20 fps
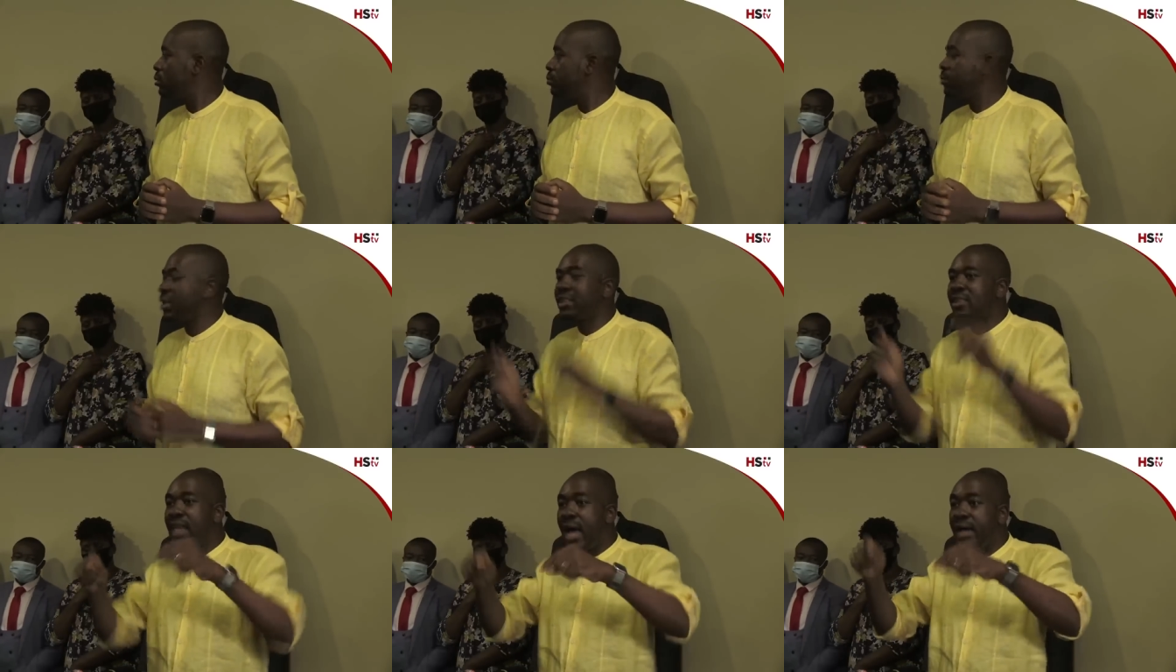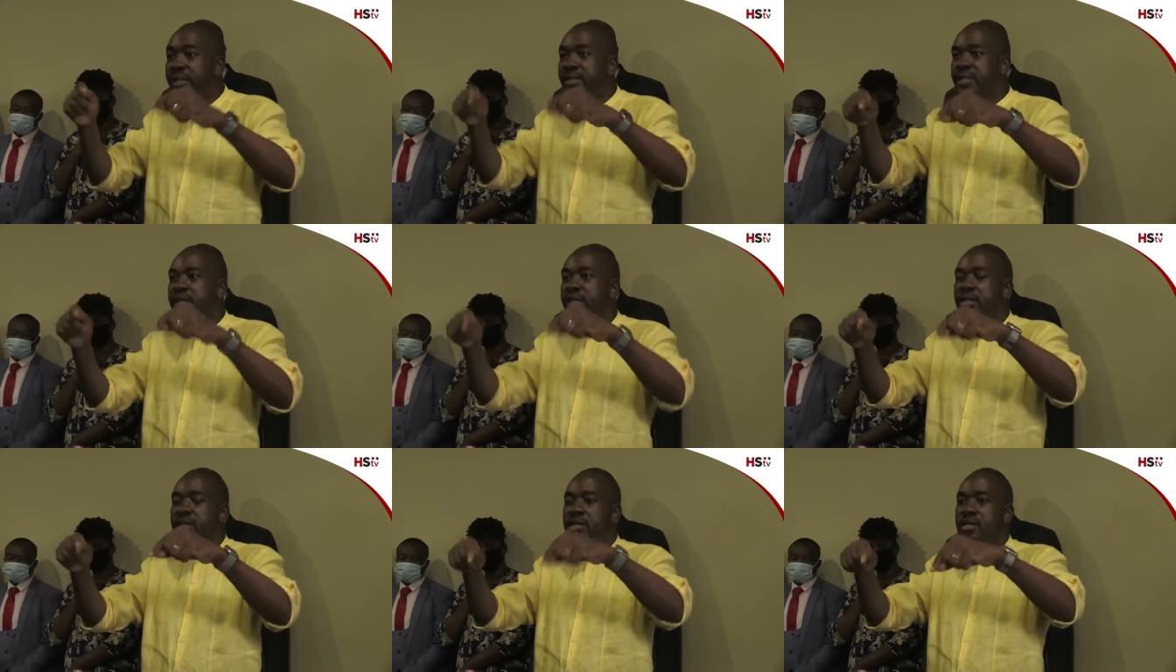But that
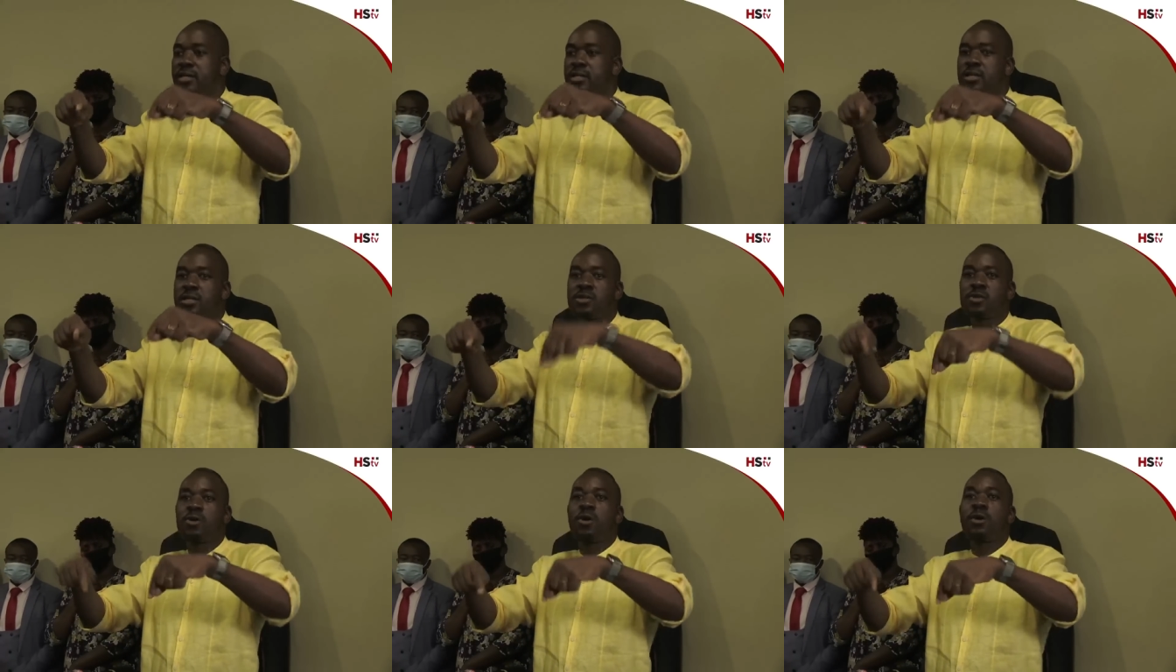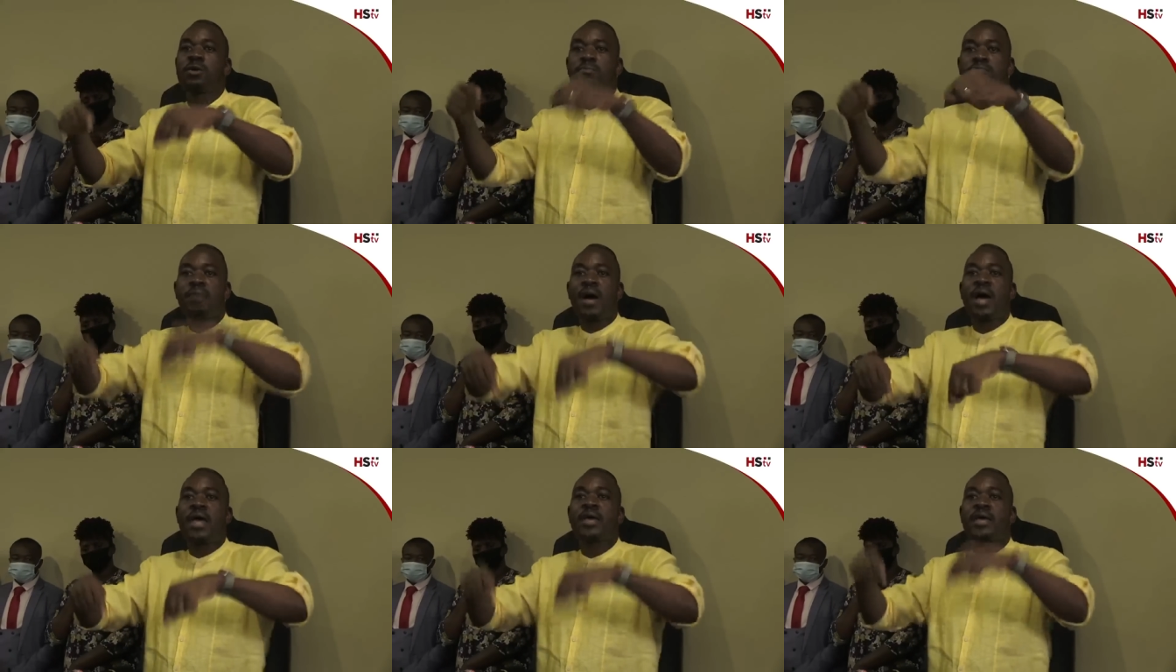dignity is restored
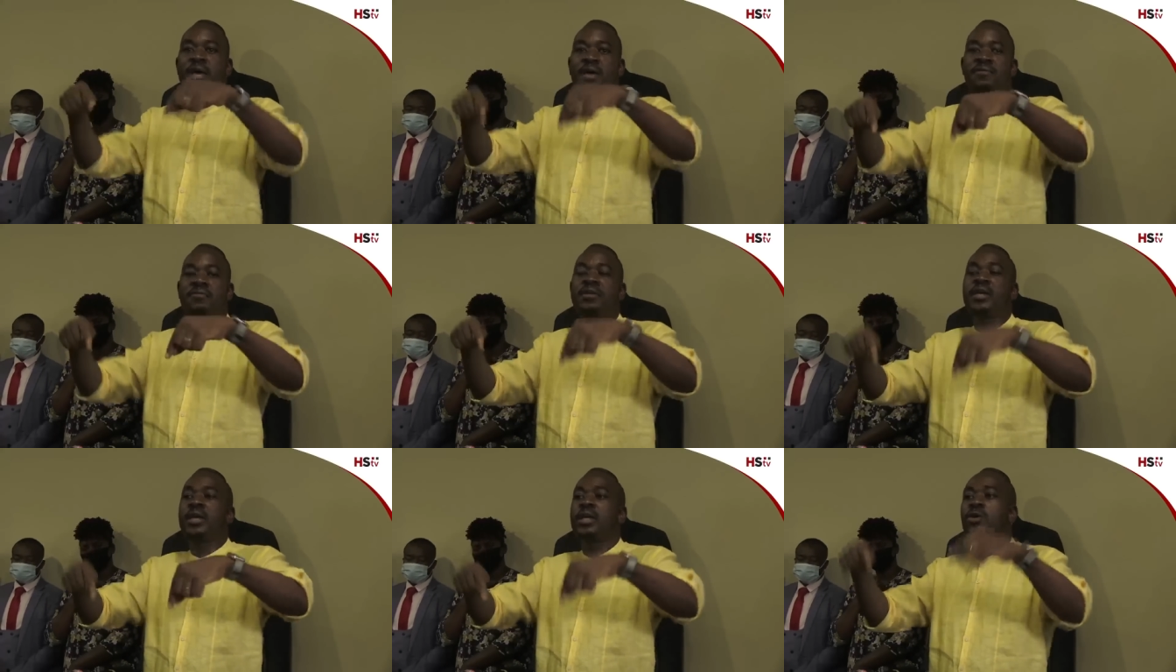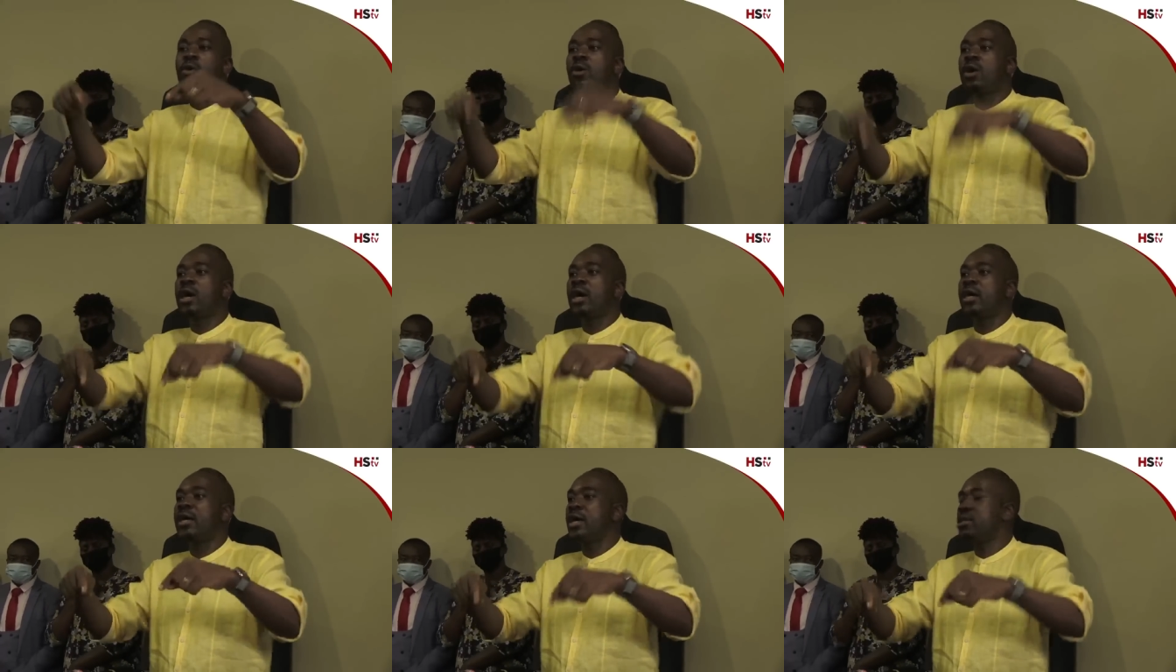by having an
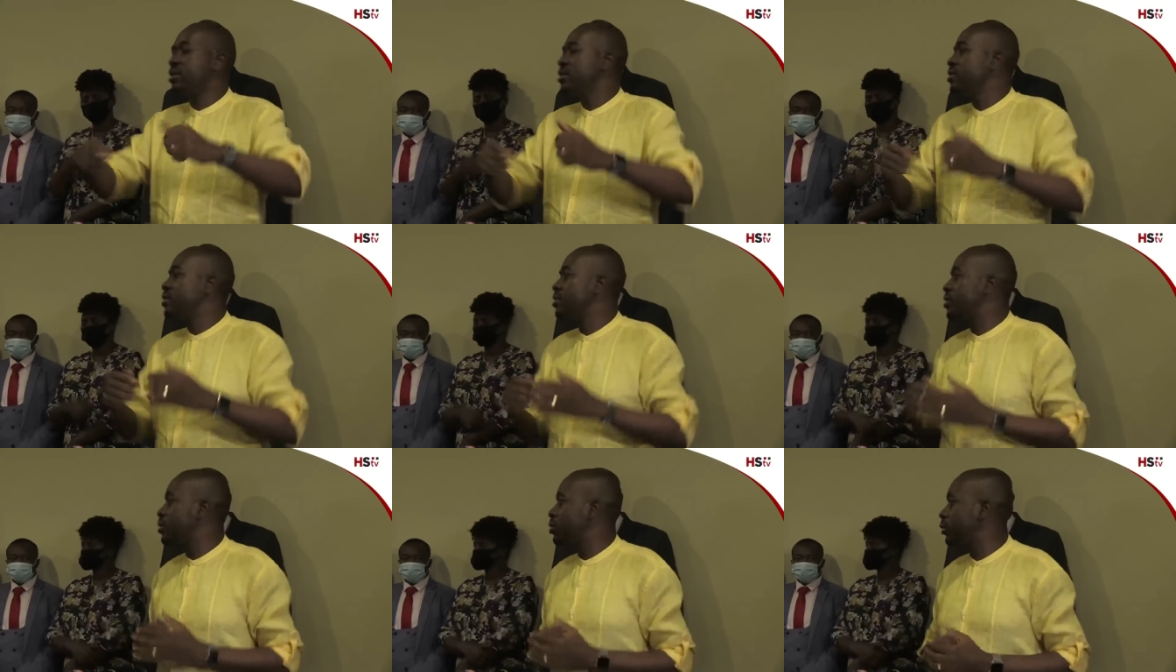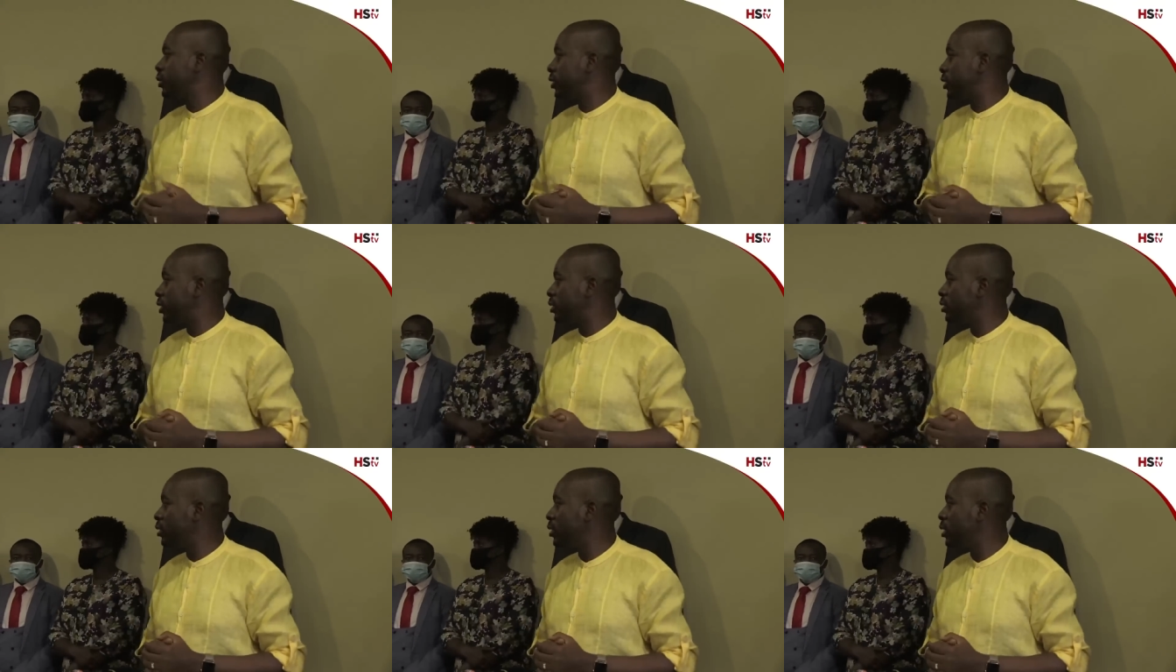organized
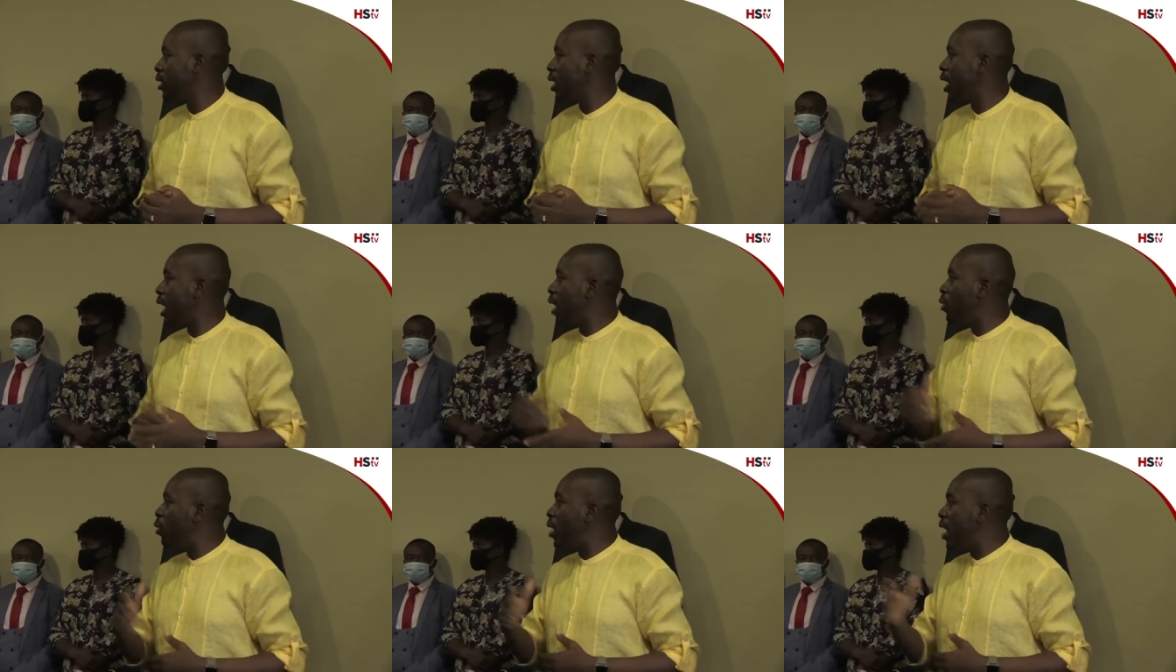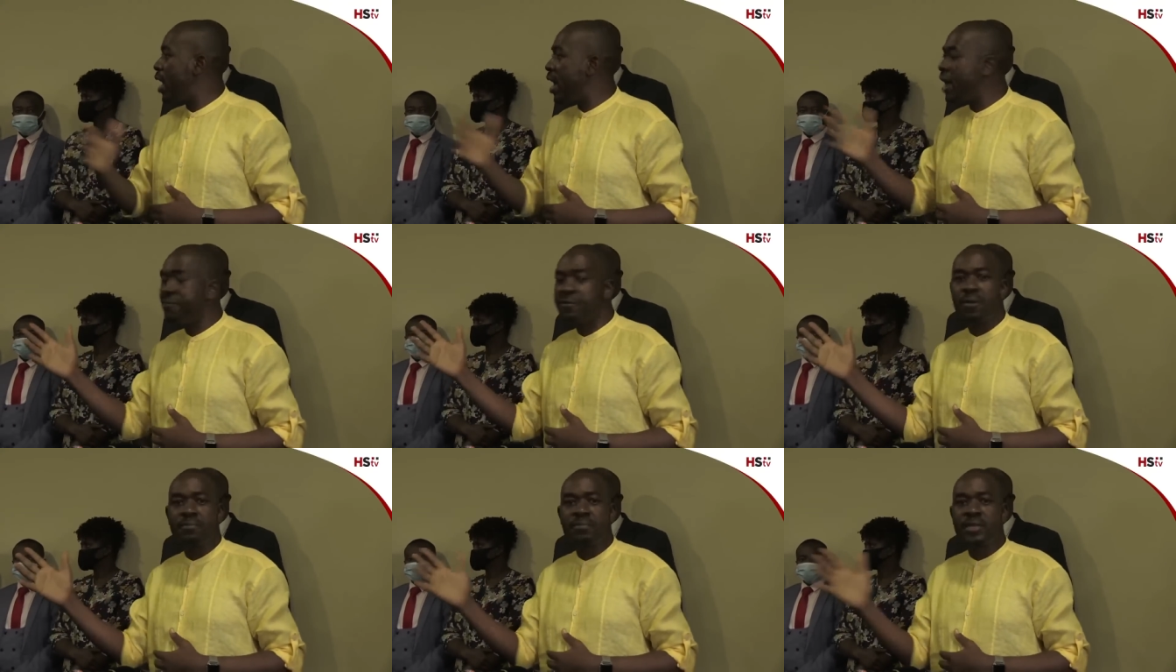institution.
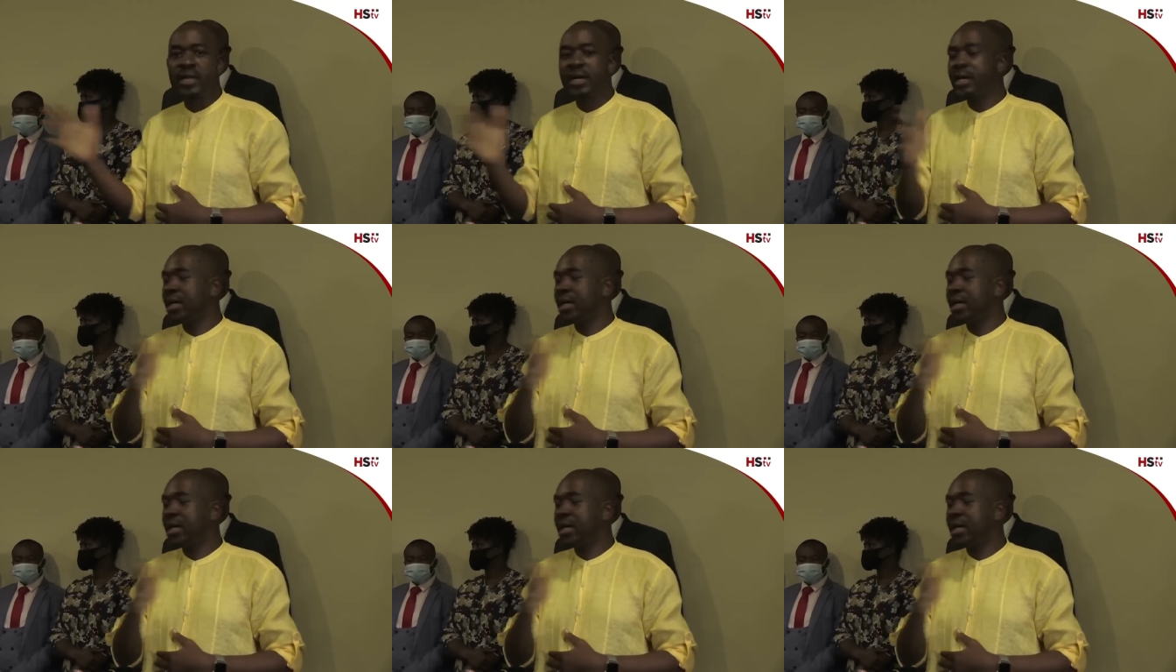Away from the